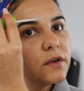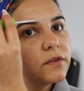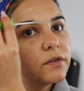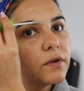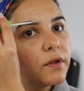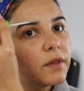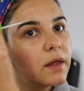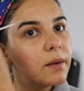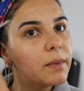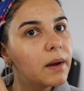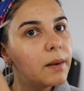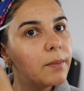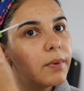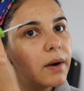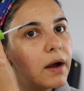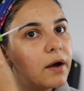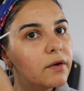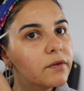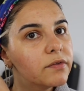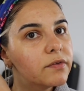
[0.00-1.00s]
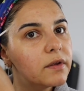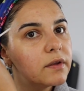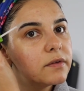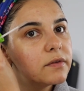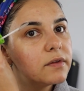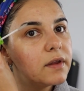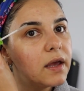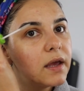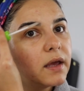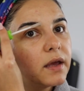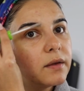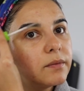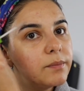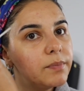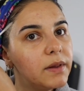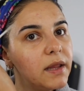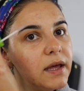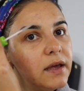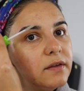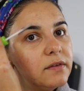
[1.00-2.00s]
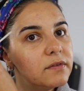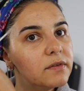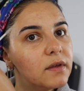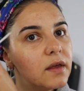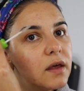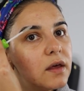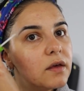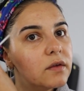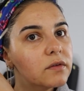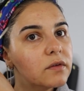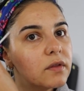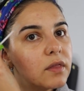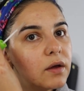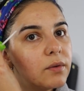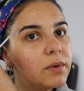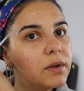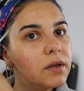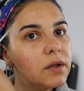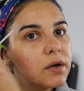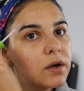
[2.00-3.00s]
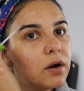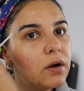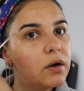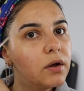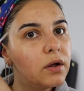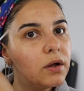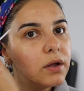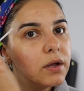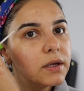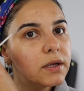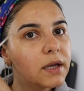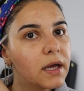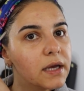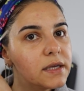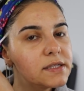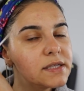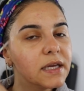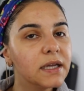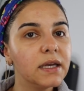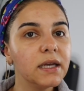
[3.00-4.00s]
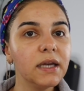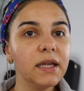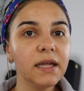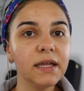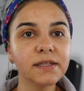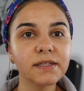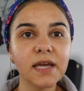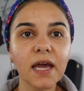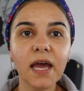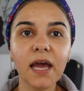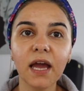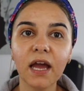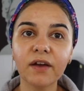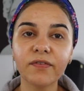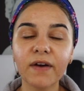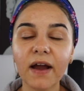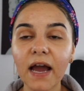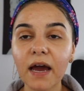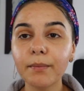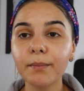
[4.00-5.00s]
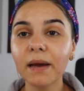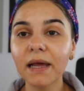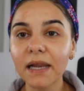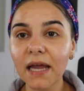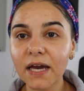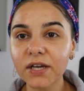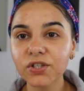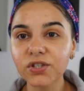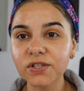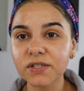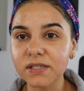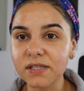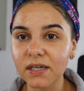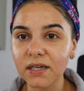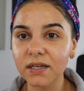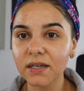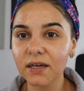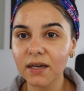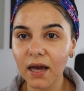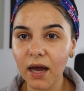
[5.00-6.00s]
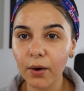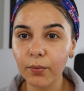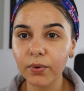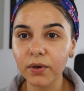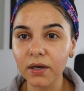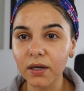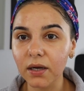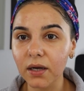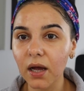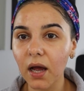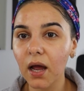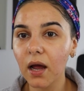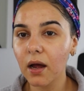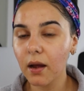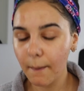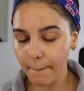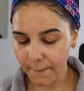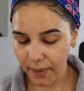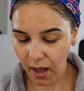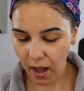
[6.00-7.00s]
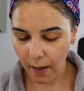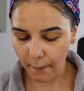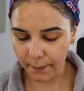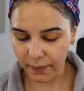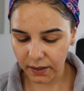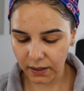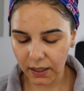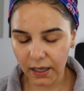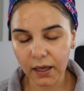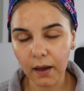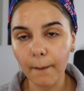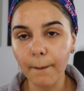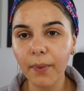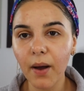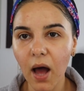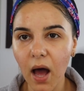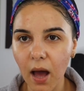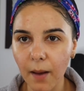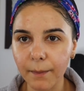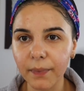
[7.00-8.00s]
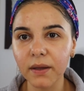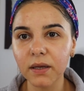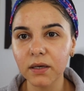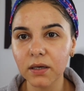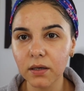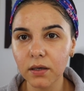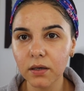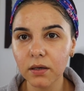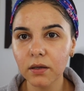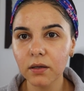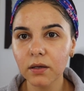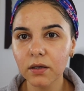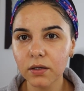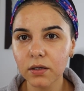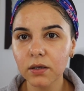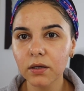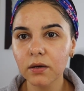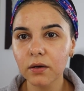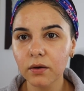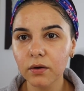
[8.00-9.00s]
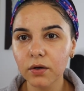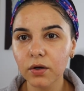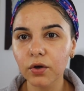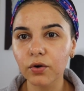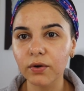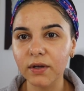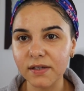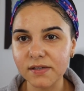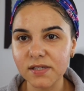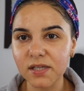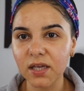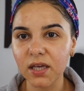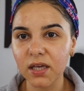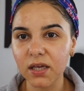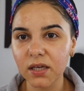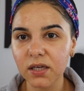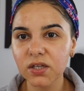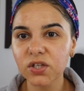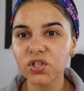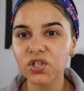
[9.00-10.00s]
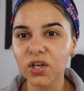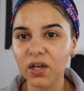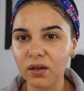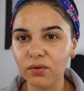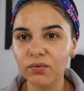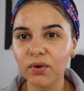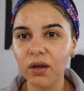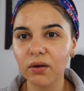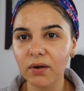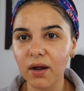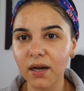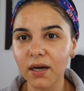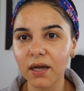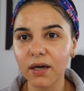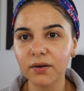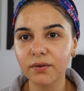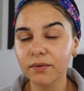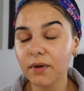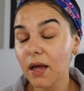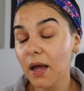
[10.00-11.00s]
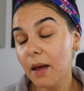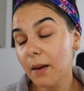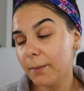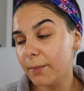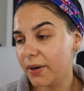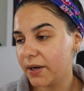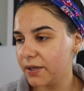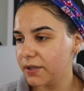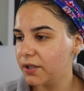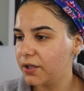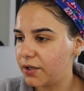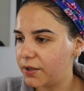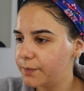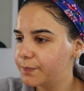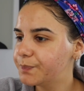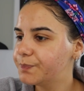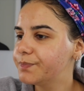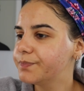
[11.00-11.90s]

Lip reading: so that my brows stay in place, so that we look all nice and neat. If I had my lashes done, I would look poppin', like a poppin' greasy chicken wing right now. But, you know,